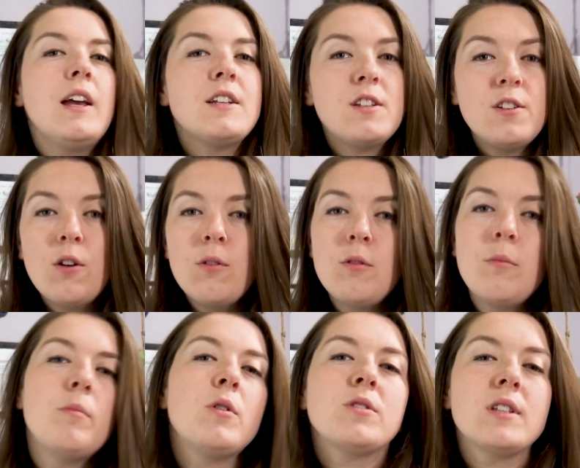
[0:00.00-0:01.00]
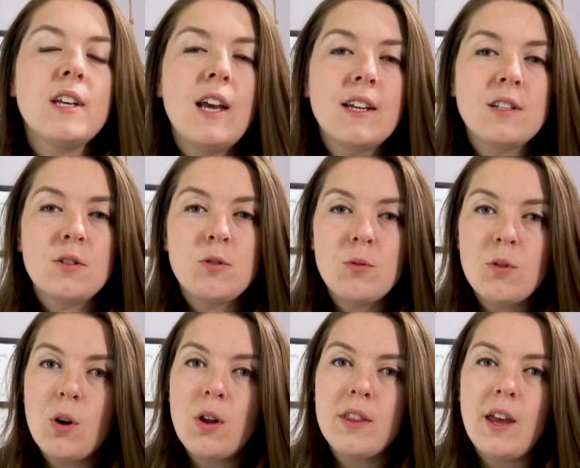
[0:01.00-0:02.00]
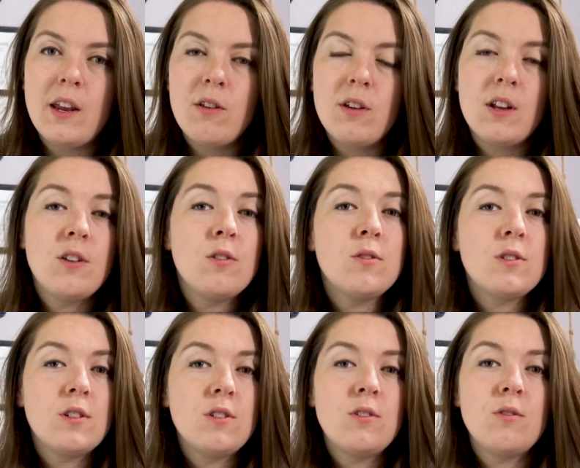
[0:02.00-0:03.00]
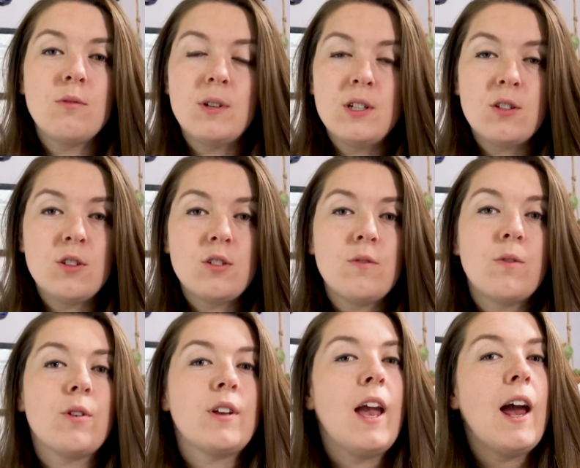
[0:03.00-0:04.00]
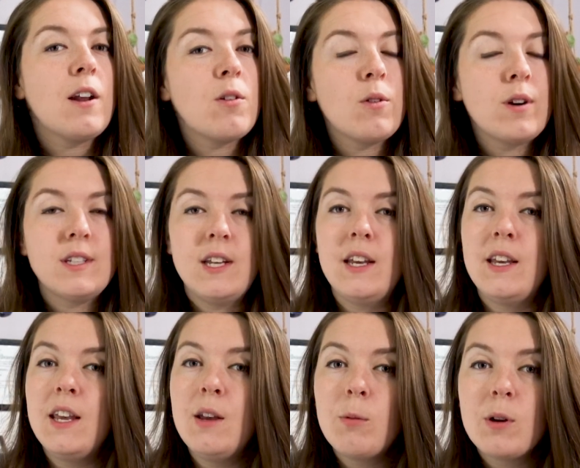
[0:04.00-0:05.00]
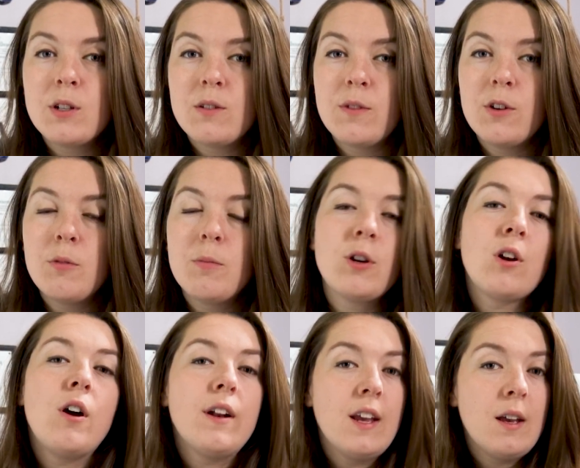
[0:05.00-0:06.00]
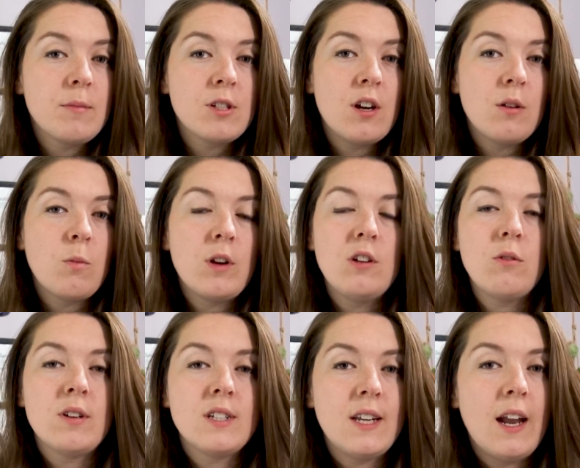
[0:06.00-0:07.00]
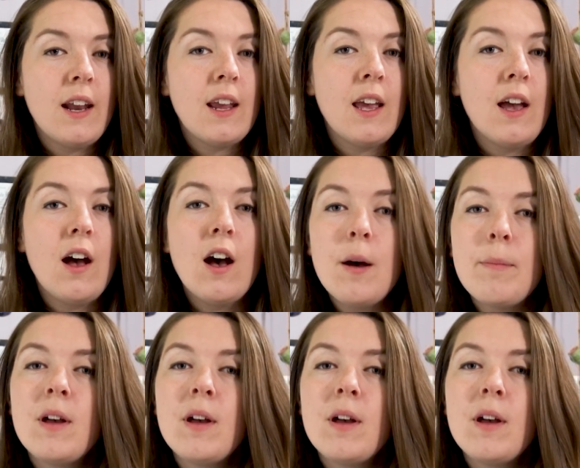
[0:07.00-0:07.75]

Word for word: It's known mostly as a tool that you can use to do research for categories and keywords for your book on Amazon when you are setting it up.